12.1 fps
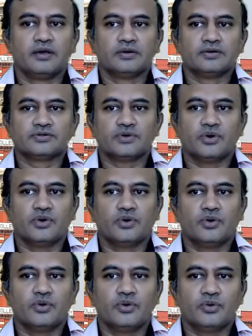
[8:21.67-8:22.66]

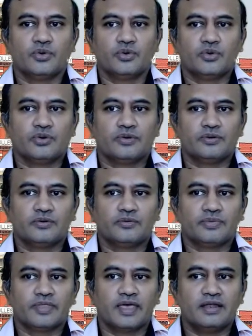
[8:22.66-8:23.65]
So
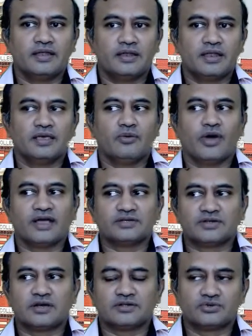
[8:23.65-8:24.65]
then the Vice
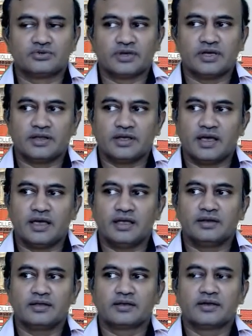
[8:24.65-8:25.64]
Chancellor took it,
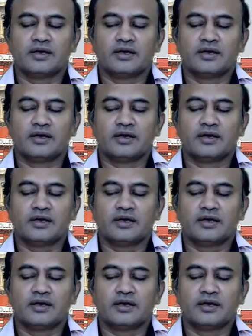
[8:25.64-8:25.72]
and